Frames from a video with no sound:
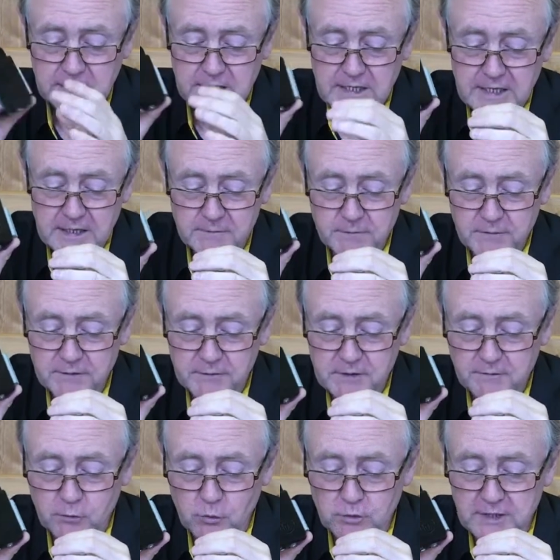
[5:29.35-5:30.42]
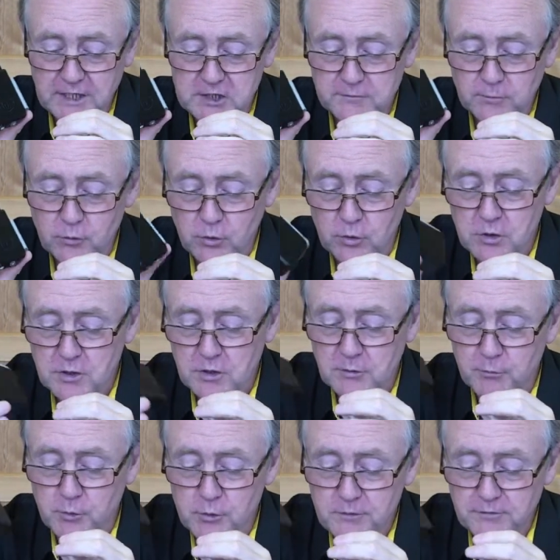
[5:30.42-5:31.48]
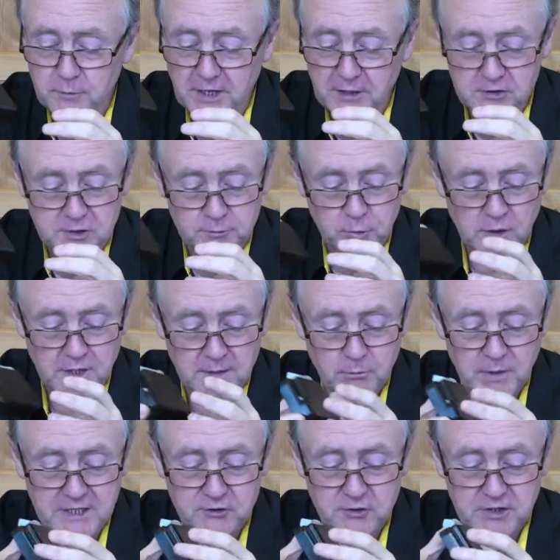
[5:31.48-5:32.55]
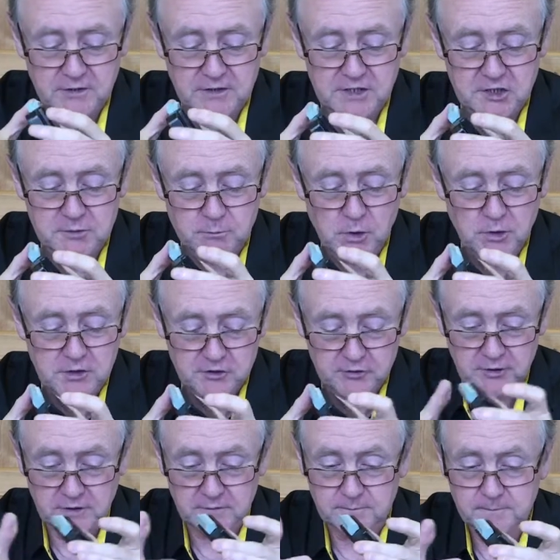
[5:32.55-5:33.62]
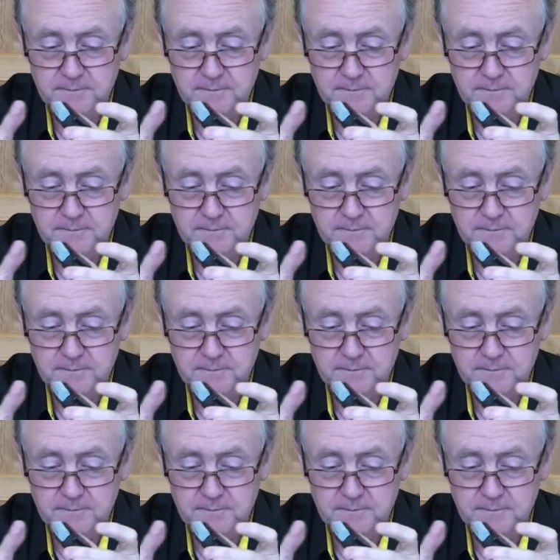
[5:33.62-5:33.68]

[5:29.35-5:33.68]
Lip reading: EN54-4 approved power supply and battery condition monitoring.